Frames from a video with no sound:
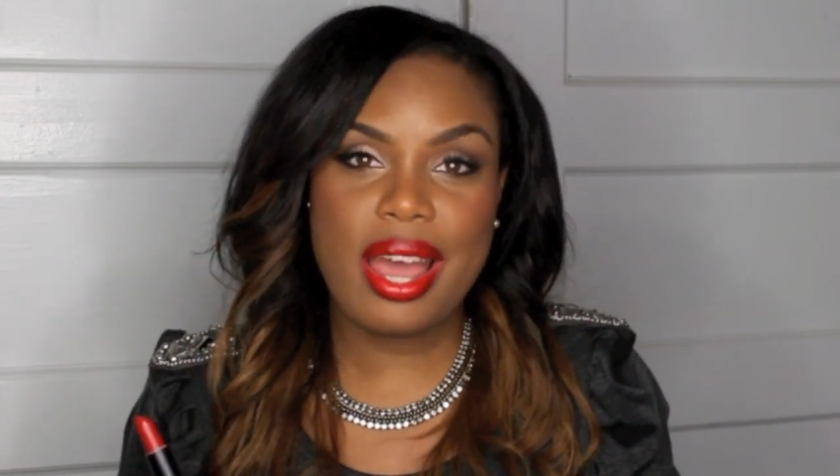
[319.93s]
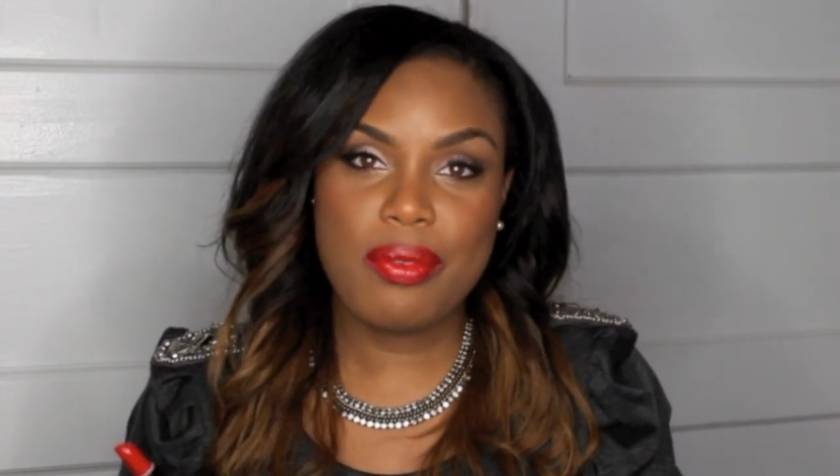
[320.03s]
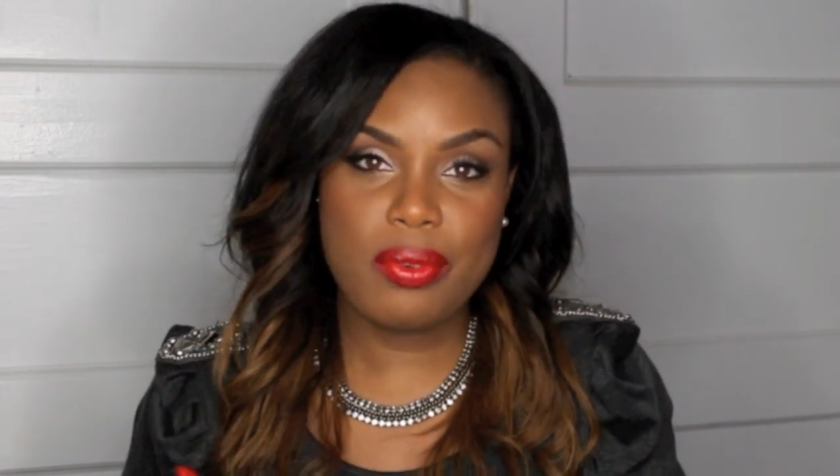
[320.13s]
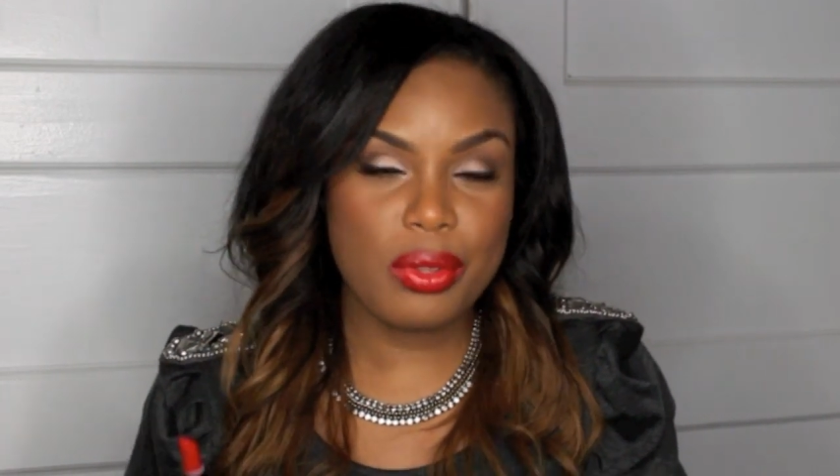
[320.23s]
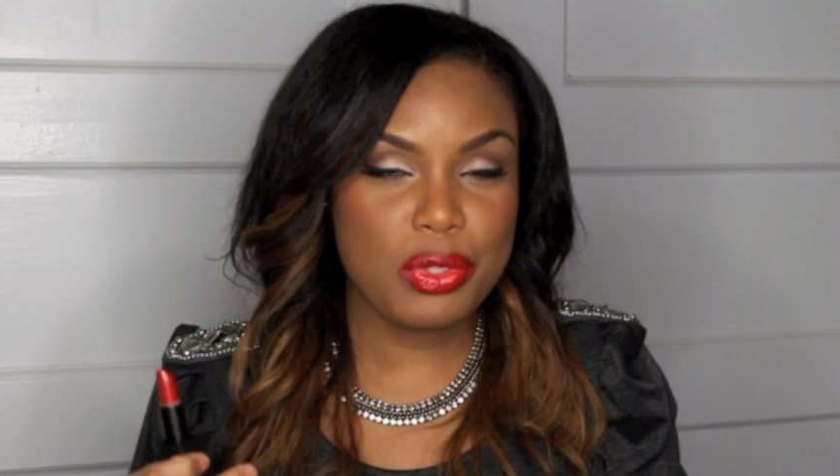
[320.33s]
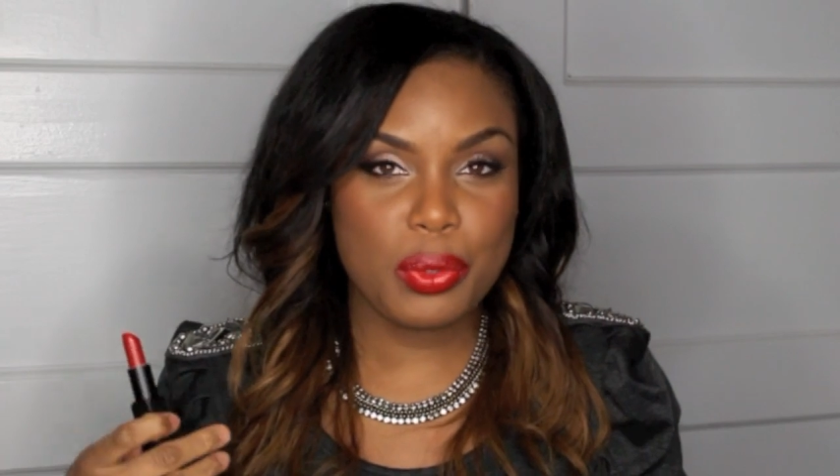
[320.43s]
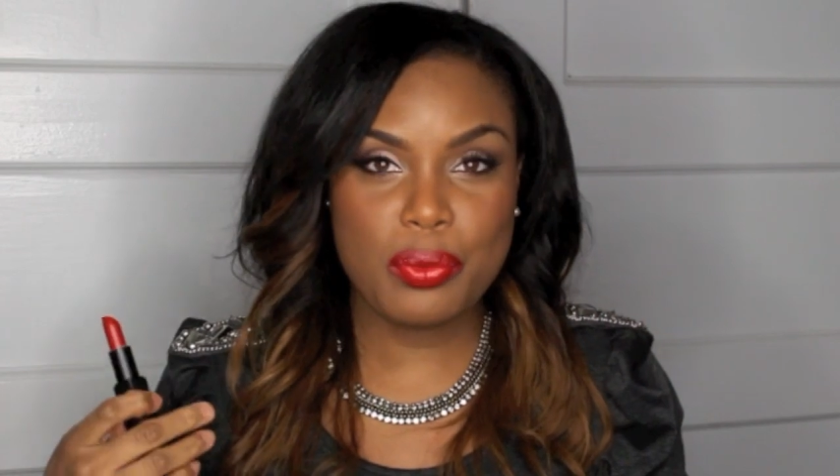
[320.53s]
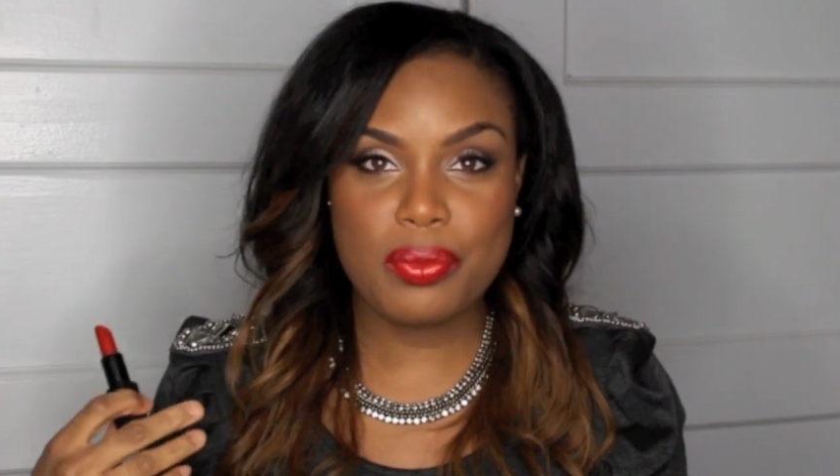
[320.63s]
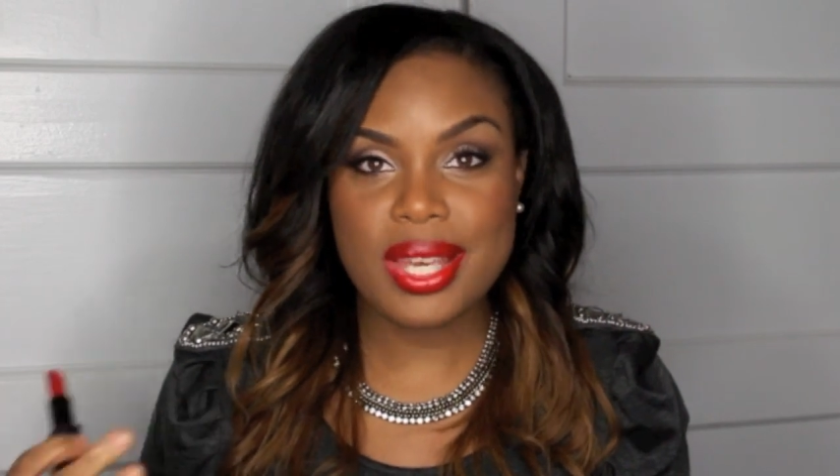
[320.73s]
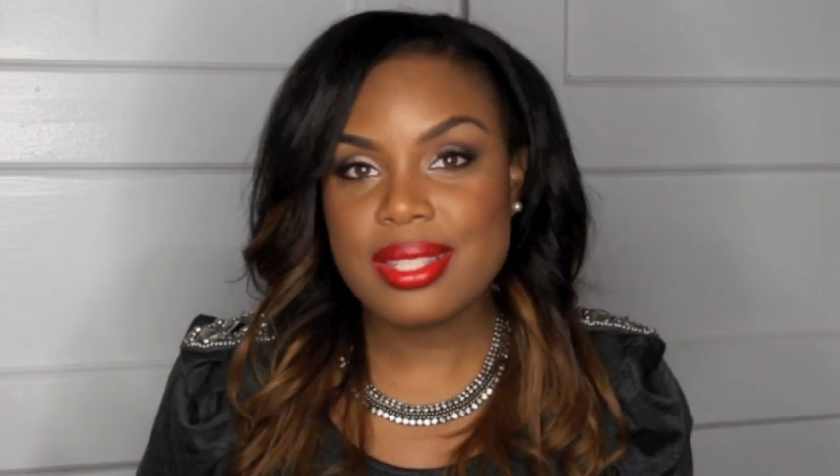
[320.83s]
I felt so
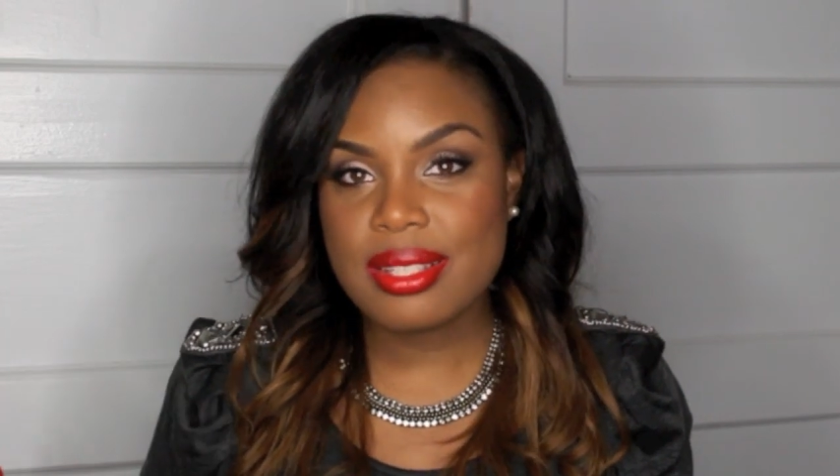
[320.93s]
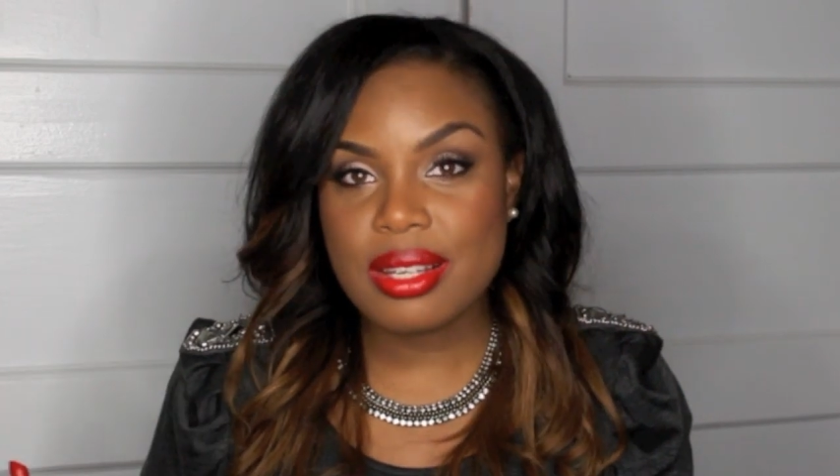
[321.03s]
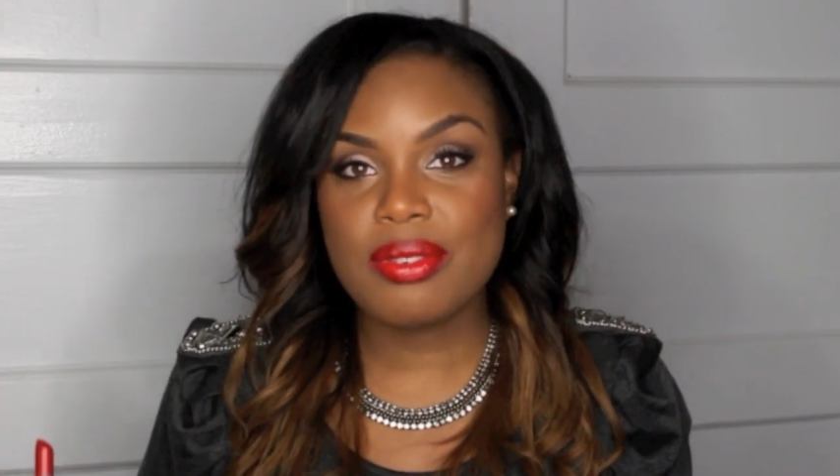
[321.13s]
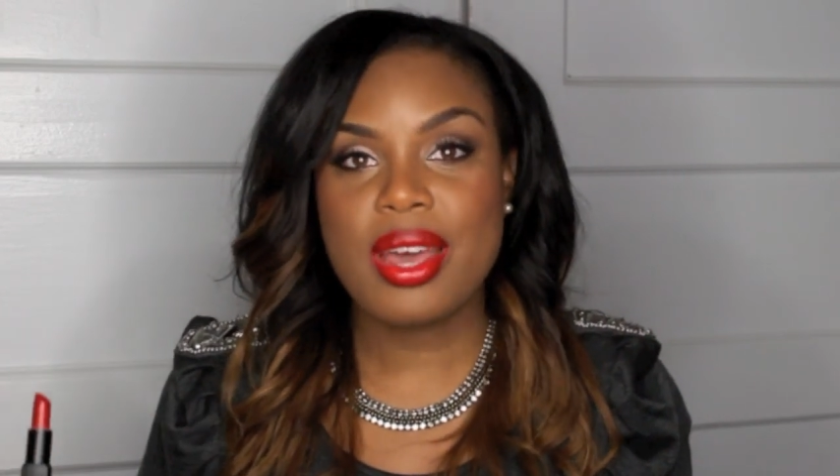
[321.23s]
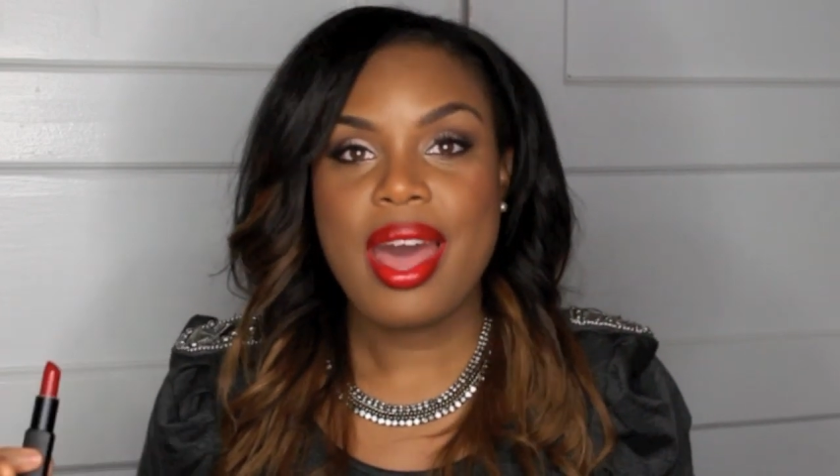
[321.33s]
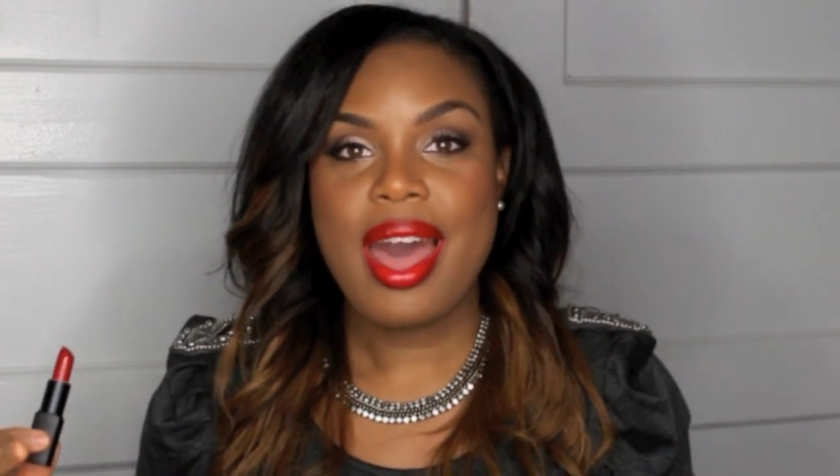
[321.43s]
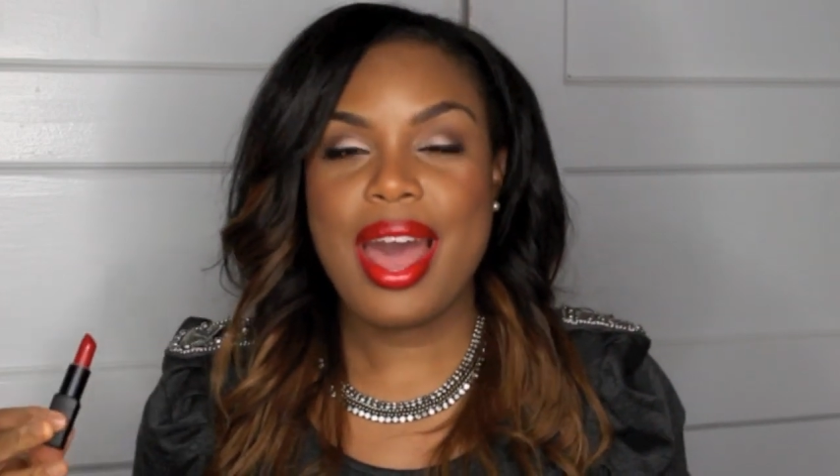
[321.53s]
festive.